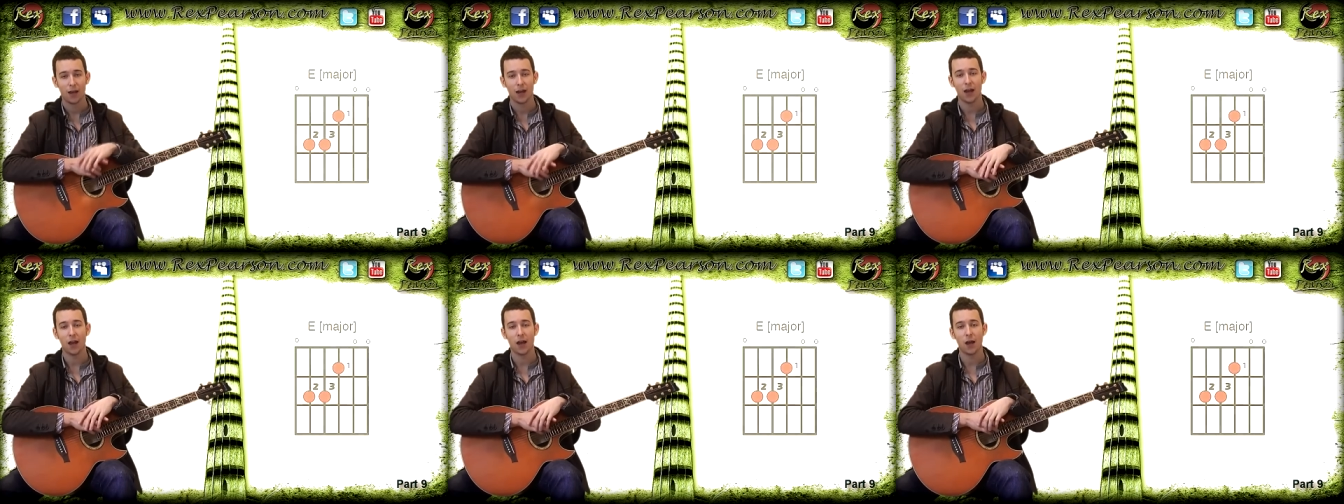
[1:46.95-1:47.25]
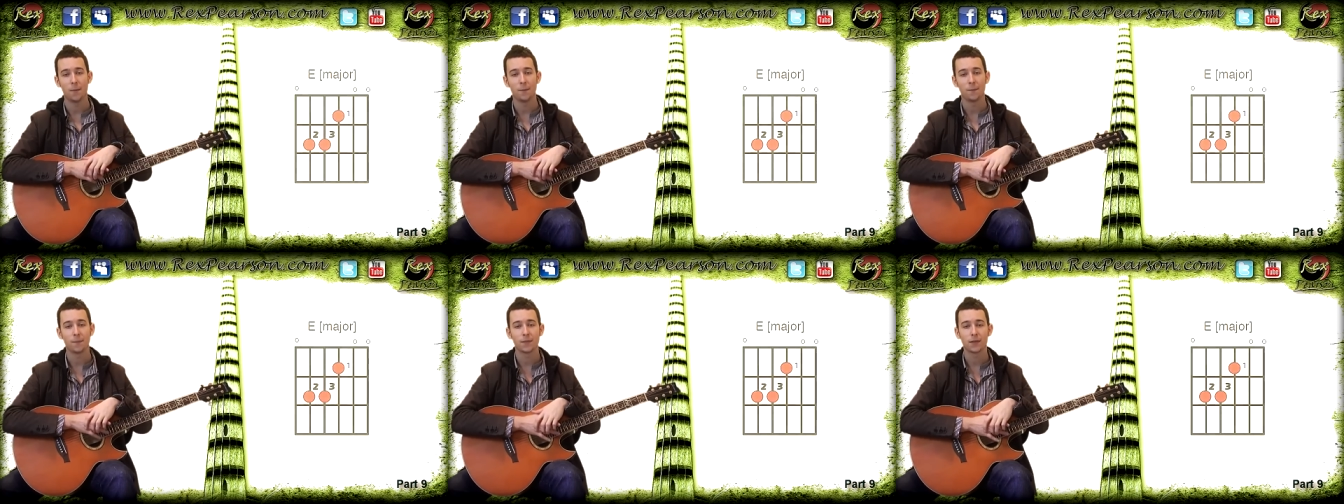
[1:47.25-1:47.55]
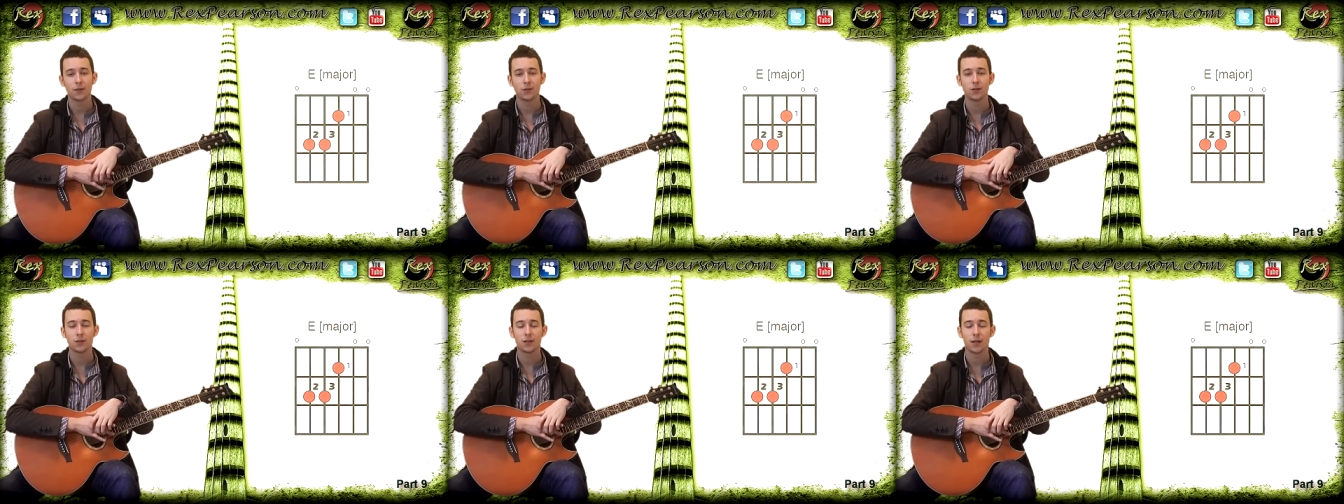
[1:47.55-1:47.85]
um,
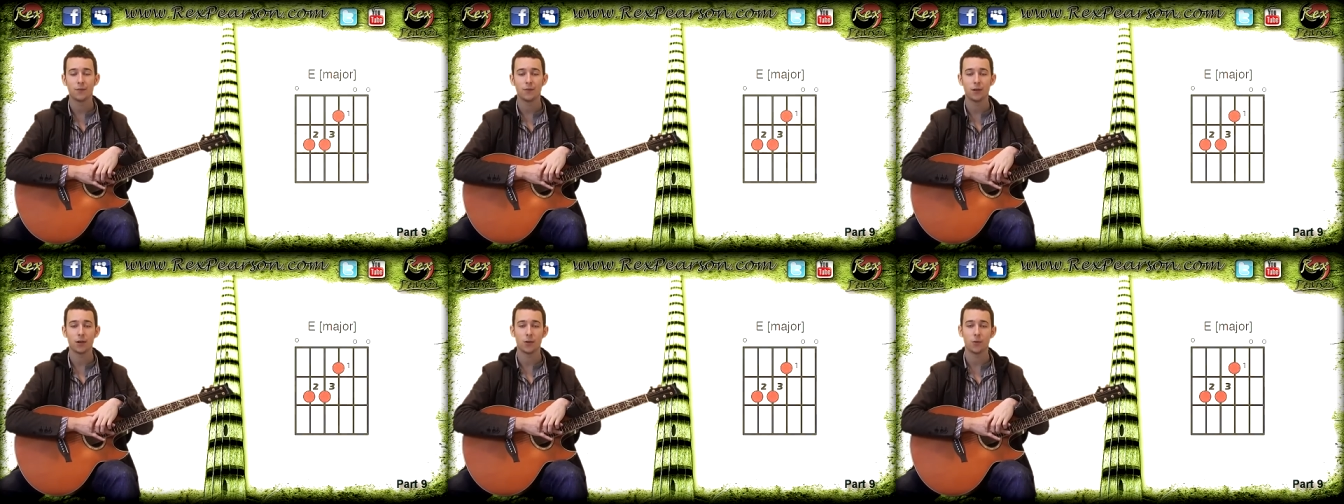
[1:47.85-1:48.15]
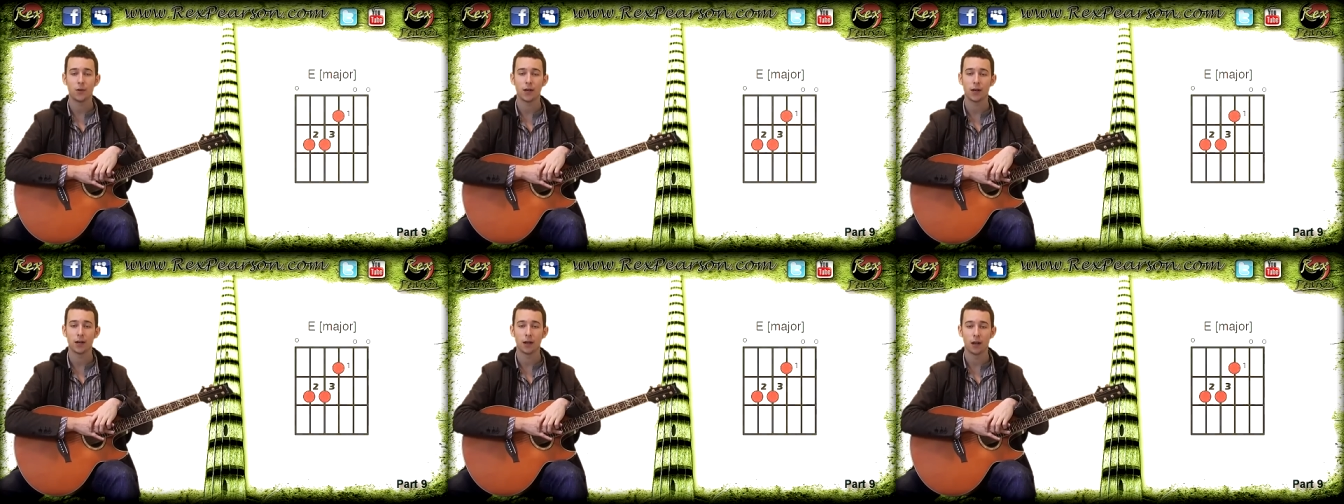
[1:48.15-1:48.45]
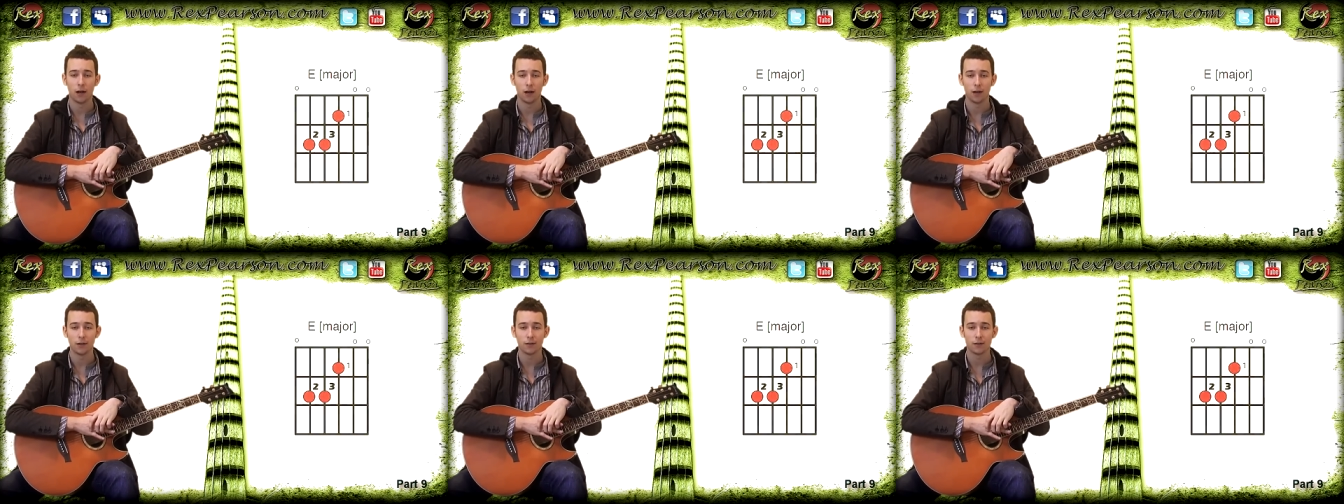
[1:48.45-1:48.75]
just give it a quick
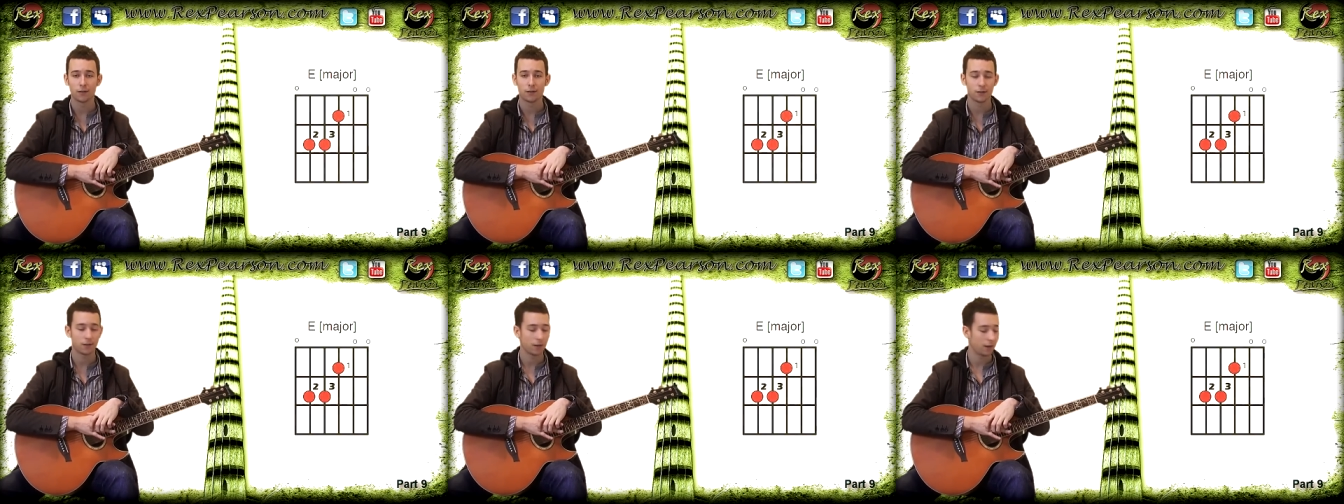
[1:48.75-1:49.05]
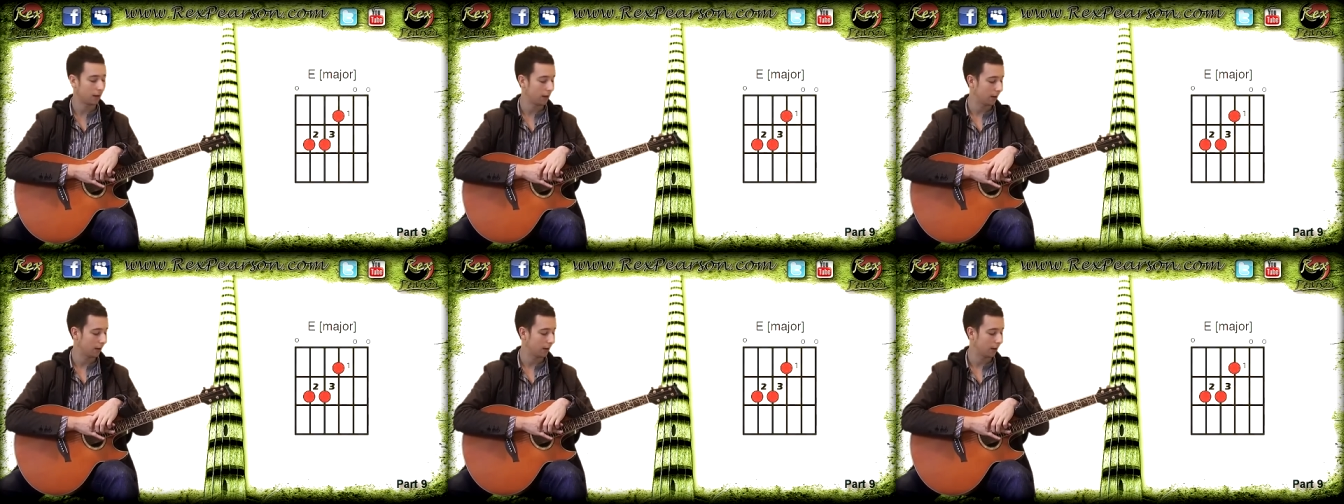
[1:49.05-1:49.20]
glance,